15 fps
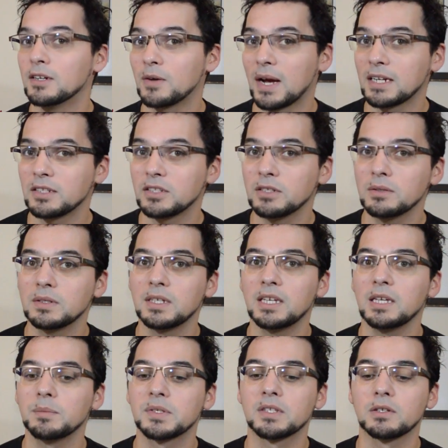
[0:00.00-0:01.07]
gratitude
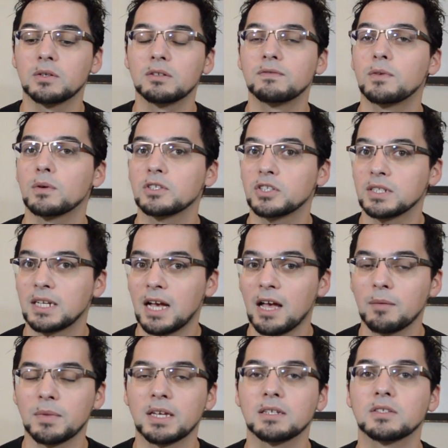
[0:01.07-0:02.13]
keeps the good fortune
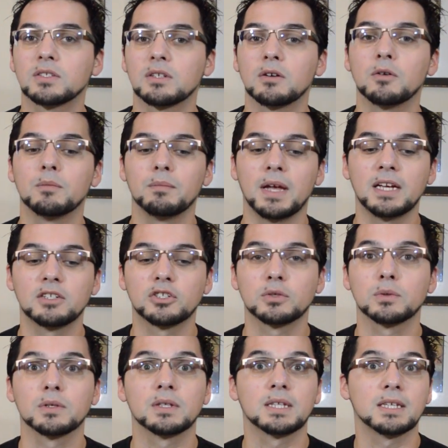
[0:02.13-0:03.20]
coming, so make
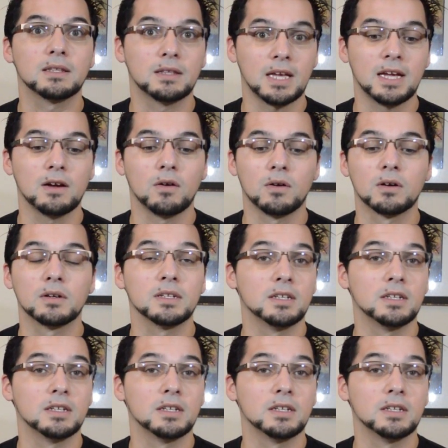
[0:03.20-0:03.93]
sure that they are,